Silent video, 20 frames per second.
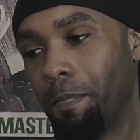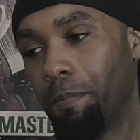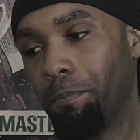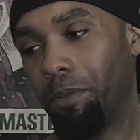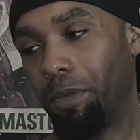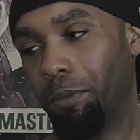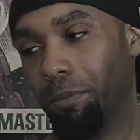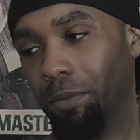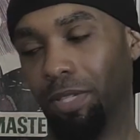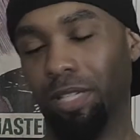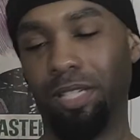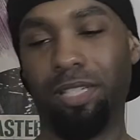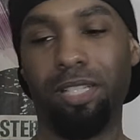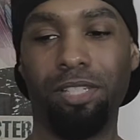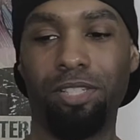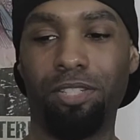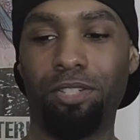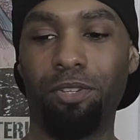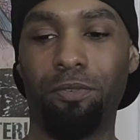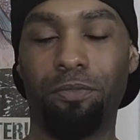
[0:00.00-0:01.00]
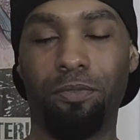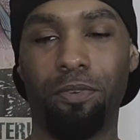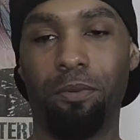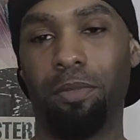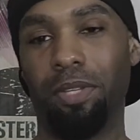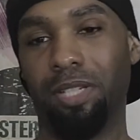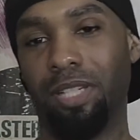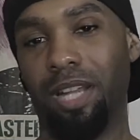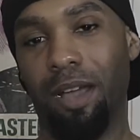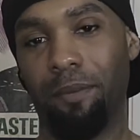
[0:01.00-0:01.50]
People look at you from
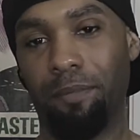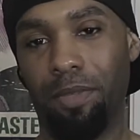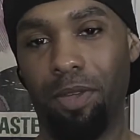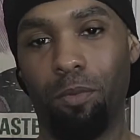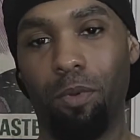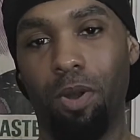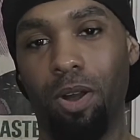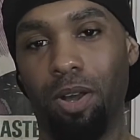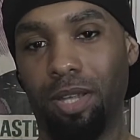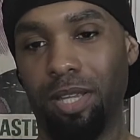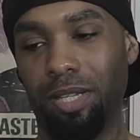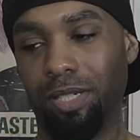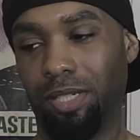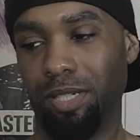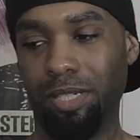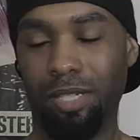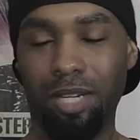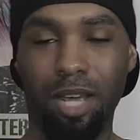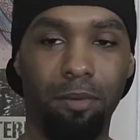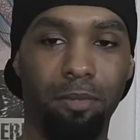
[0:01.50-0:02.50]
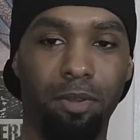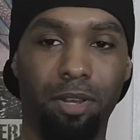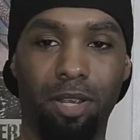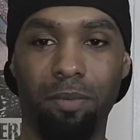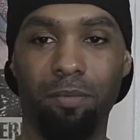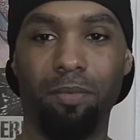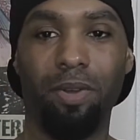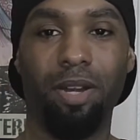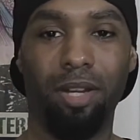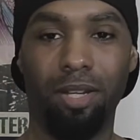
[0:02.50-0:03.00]
the time they walk in to the time they're
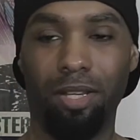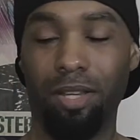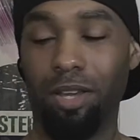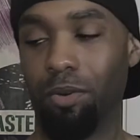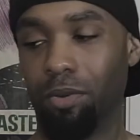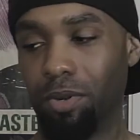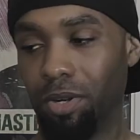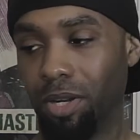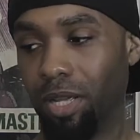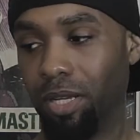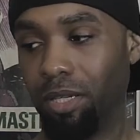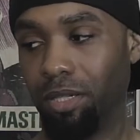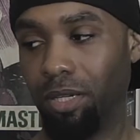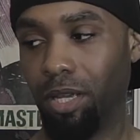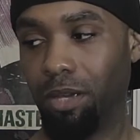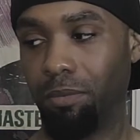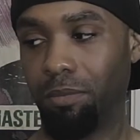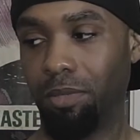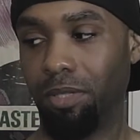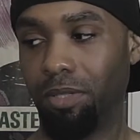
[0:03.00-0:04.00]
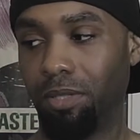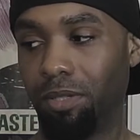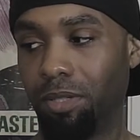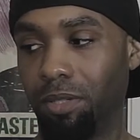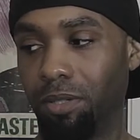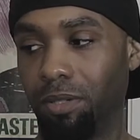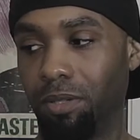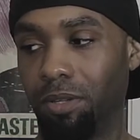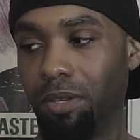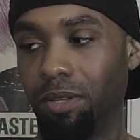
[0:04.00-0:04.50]
getting ready to go, and they're like, damn, he's
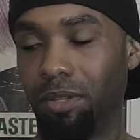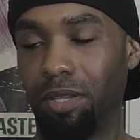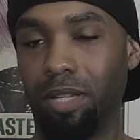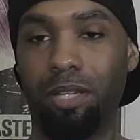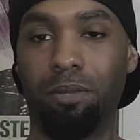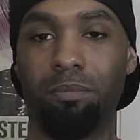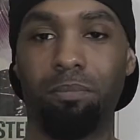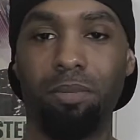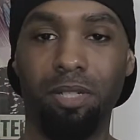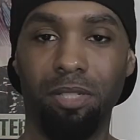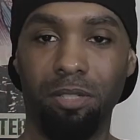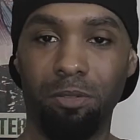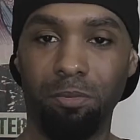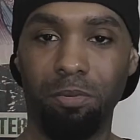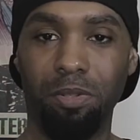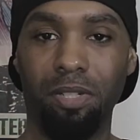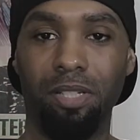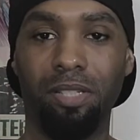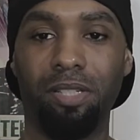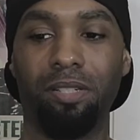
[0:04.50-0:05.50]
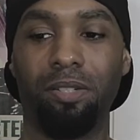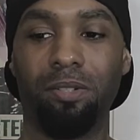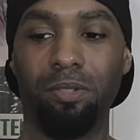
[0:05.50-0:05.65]
still on that bench press.